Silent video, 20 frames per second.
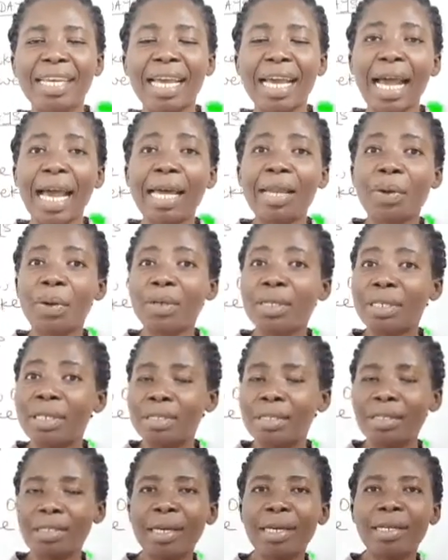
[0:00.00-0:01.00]
And on
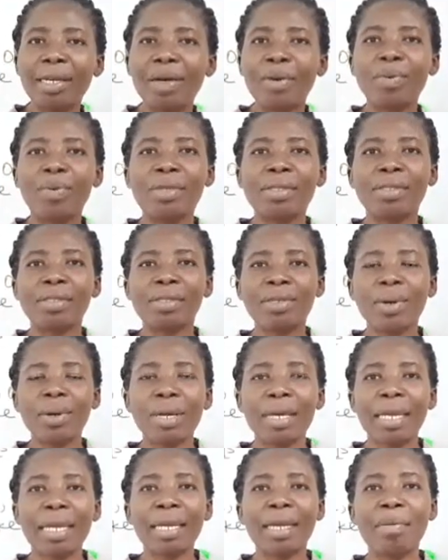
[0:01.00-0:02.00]
this channel we
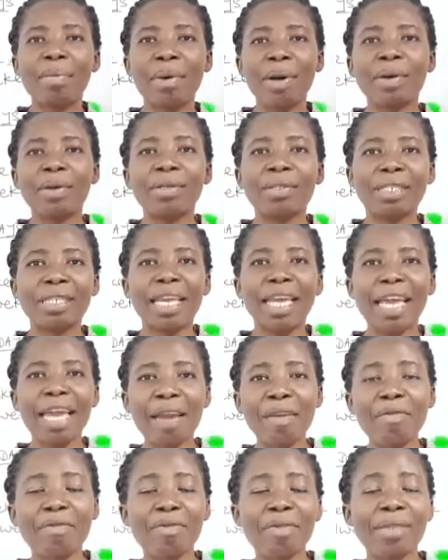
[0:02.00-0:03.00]
talk about
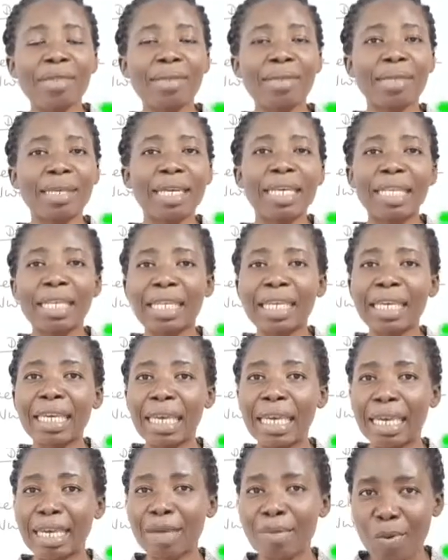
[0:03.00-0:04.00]
everything
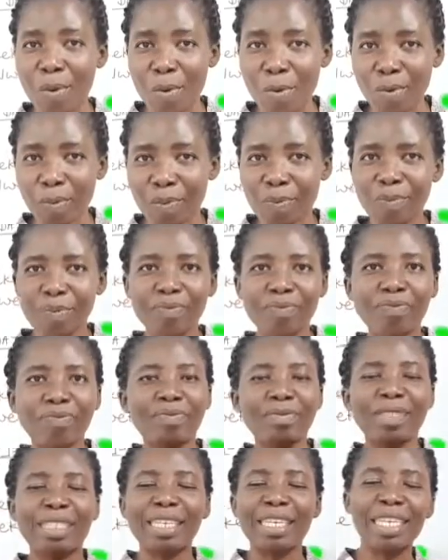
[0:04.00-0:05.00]
Igbo.
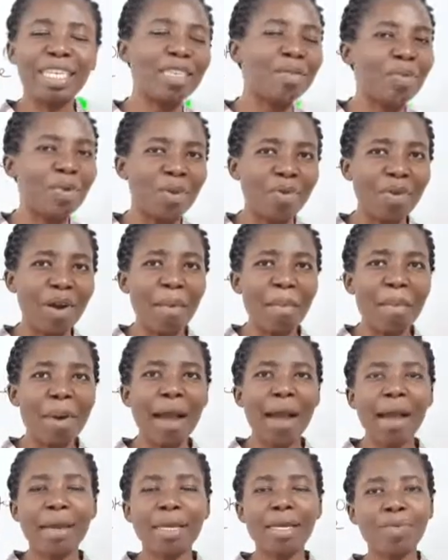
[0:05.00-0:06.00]
Igbo
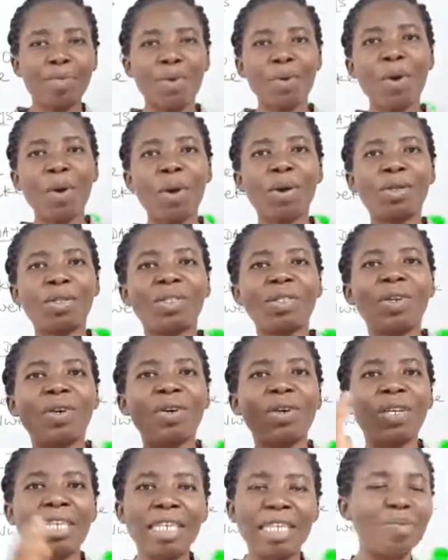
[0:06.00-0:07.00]
grammar, Igbo
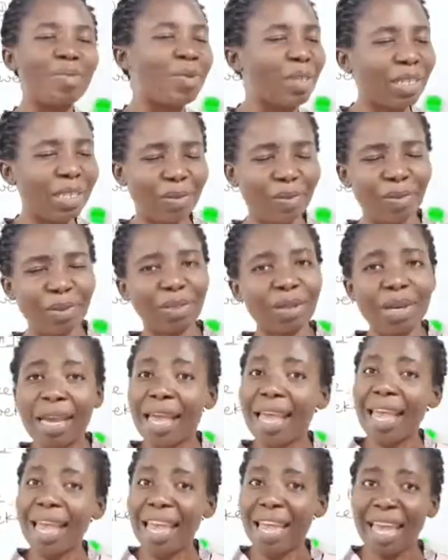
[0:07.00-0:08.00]
culture, Igbo literature.
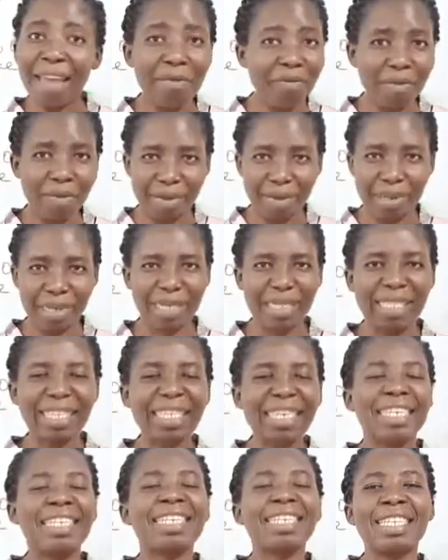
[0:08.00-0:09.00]
Everything
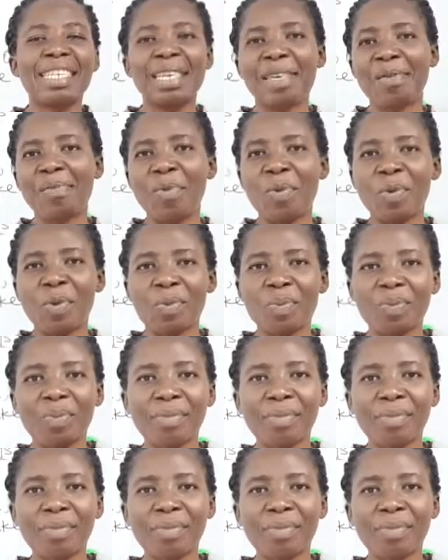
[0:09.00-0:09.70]
Igbo.